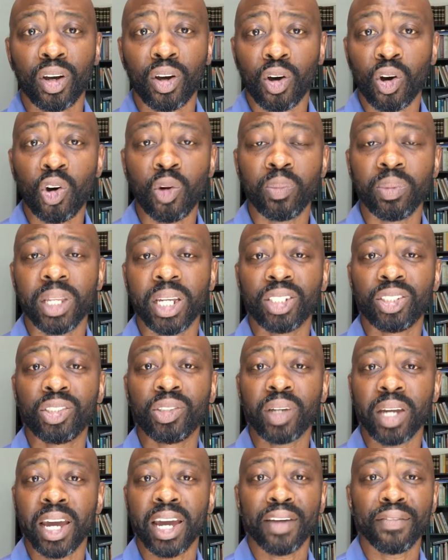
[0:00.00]
hope that
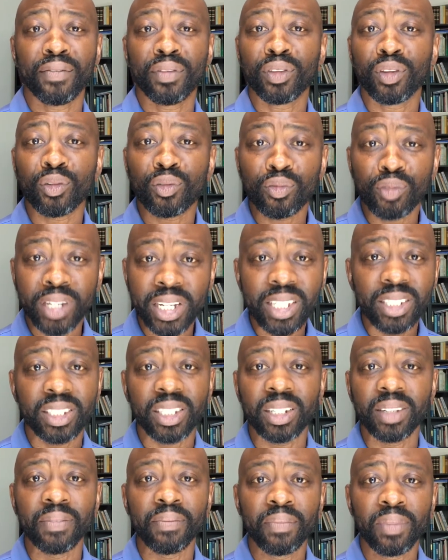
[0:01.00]
you have, for the
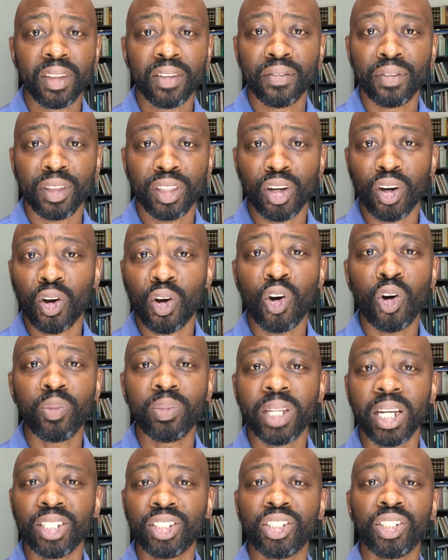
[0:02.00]
reason for the hope
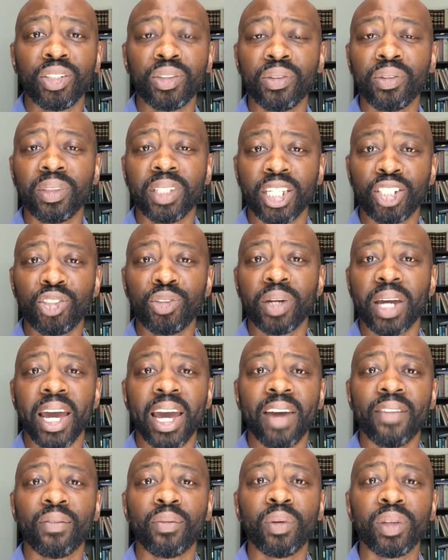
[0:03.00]
that you
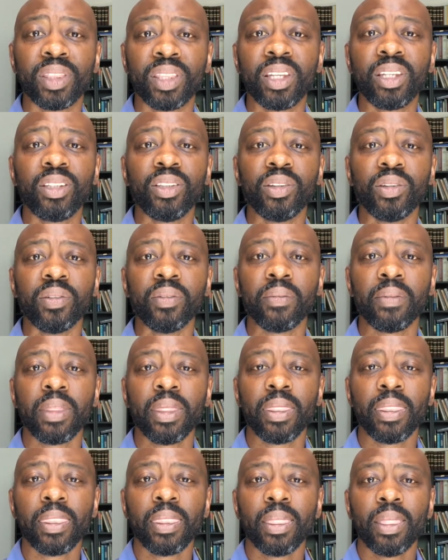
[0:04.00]
have within you.
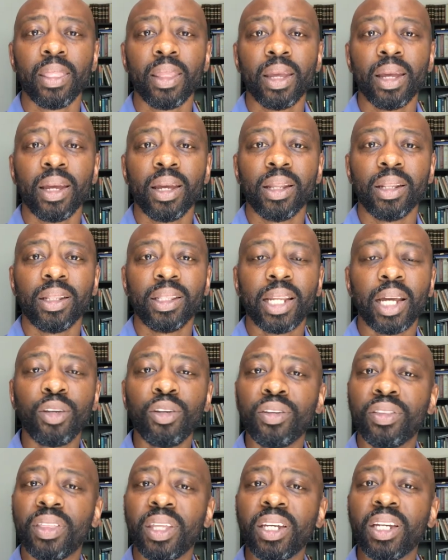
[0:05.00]
Now,
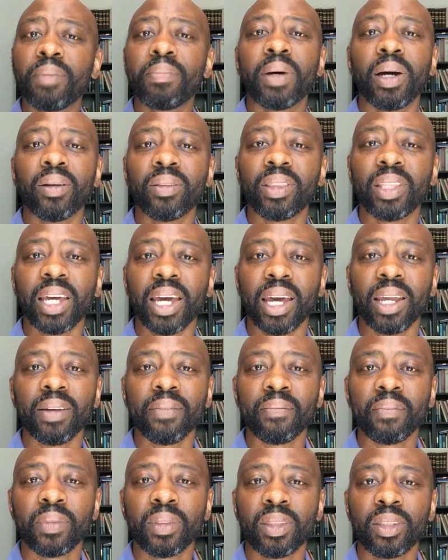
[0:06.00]
you think about that.
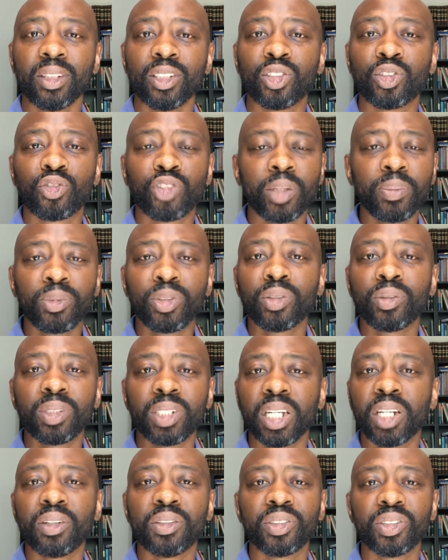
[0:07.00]
Scripture
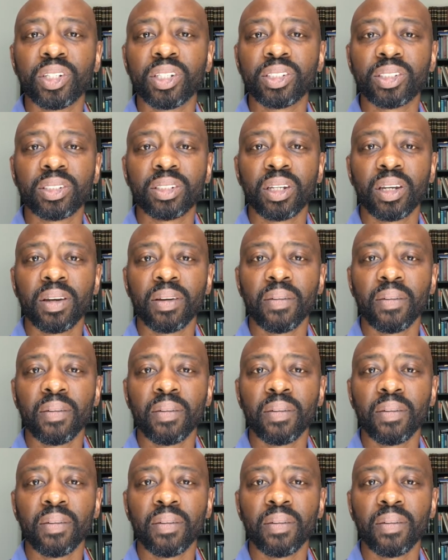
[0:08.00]
tells us